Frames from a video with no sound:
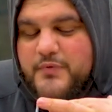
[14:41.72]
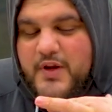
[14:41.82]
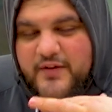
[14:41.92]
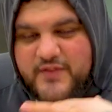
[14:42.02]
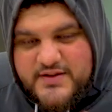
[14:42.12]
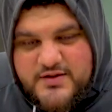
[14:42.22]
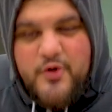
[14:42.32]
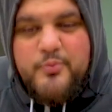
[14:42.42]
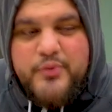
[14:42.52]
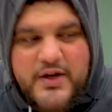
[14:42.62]
if there's no
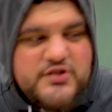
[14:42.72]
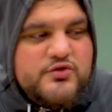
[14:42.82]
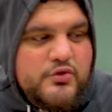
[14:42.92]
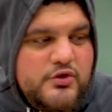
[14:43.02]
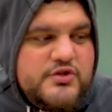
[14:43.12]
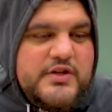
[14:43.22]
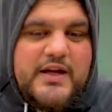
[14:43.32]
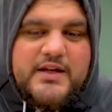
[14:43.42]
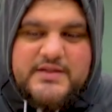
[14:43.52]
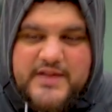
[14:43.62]
bread sauce
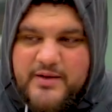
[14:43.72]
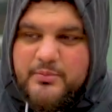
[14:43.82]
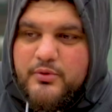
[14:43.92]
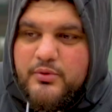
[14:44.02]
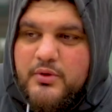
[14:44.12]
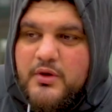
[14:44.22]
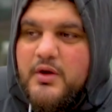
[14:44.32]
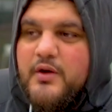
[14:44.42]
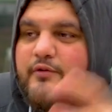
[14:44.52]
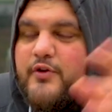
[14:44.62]
at the table
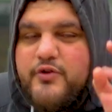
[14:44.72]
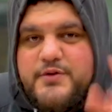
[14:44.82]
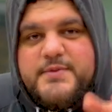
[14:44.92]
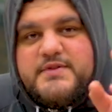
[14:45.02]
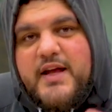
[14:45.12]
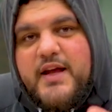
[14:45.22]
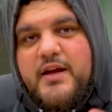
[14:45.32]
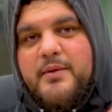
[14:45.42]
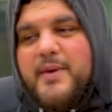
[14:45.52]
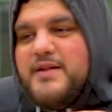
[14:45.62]
for Christmas Day,
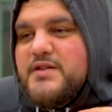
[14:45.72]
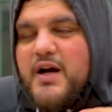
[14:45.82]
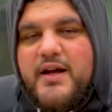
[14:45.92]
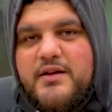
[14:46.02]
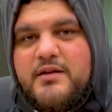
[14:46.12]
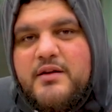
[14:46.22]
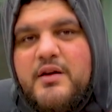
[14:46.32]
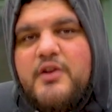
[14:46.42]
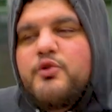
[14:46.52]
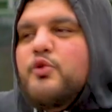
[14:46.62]
man's gutted.
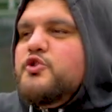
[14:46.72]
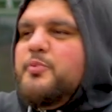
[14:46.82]
Yorkshire